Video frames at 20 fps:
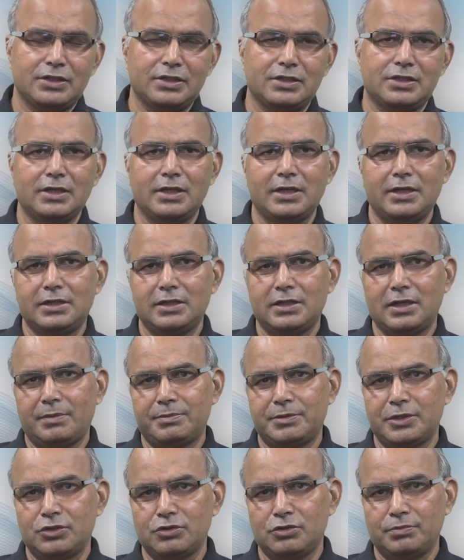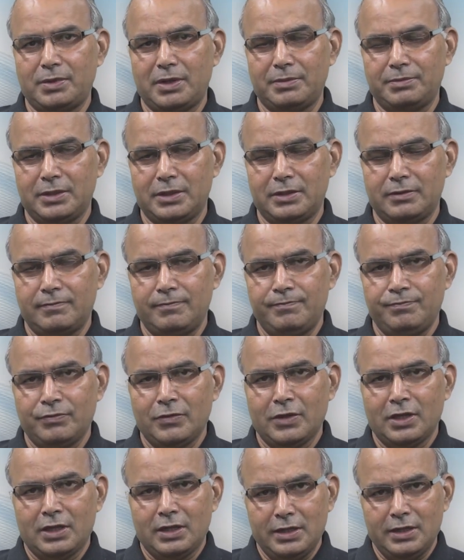integrity and aptitude paper.
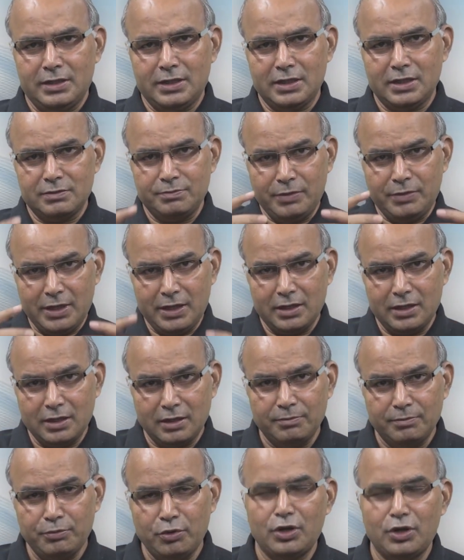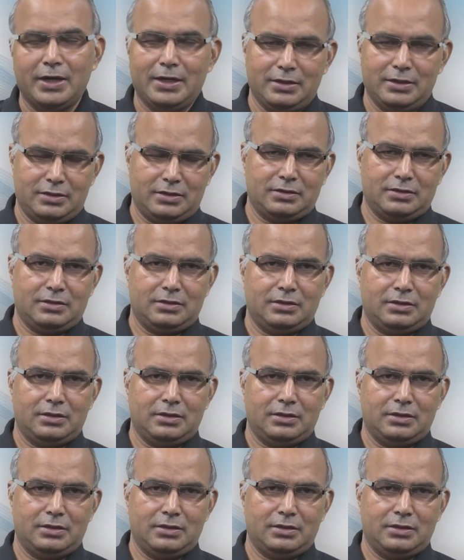It has many components,